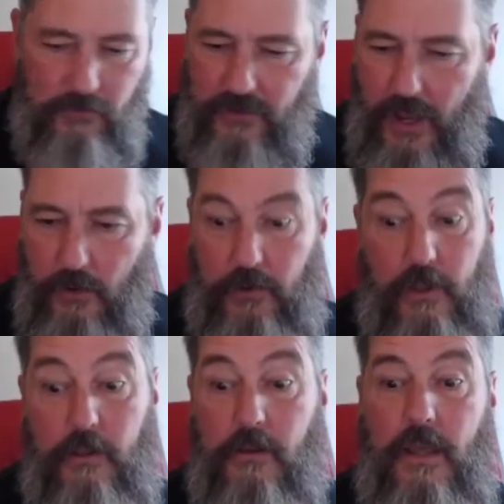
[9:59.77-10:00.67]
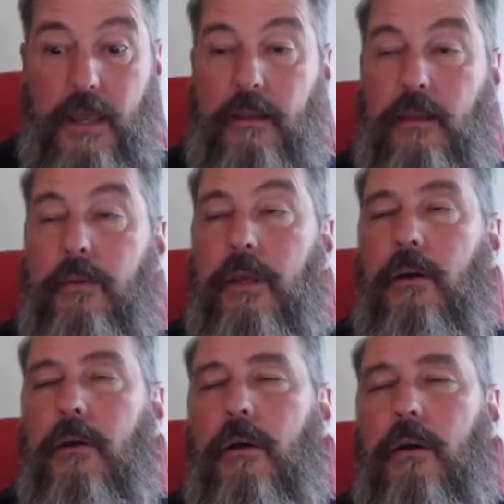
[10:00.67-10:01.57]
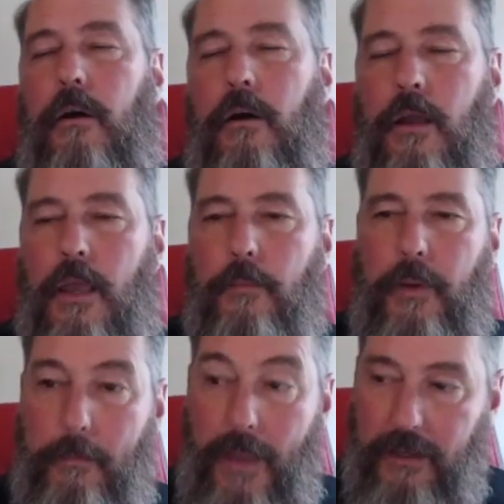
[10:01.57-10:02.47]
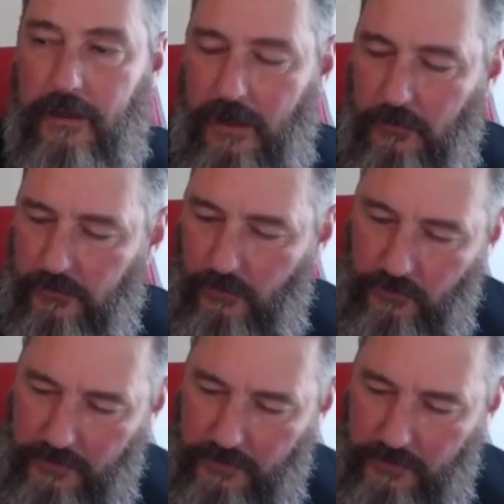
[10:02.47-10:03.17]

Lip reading: Stanwell. And I looked at it and I'm like, my bank account was holding